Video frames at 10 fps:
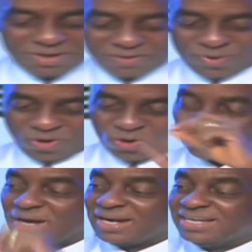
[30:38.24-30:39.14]
We lost
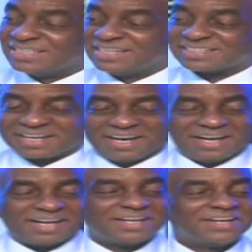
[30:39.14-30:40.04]
one engine in the
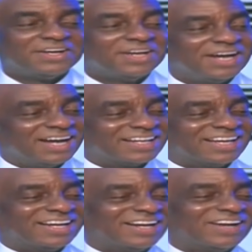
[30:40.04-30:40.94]
sky, and
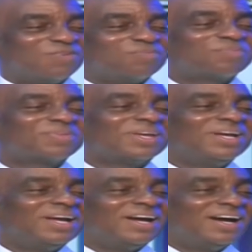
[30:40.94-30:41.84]
then um,
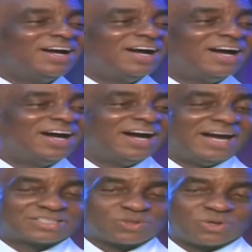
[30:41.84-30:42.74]

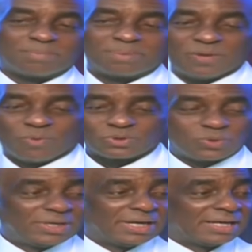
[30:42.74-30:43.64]
I saw the plane was
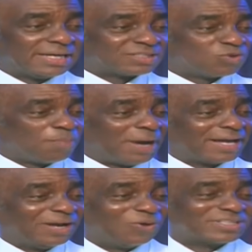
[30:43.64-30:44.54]
slowing down. There's no
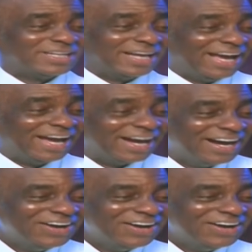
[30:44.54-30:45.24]
parking lot in the air.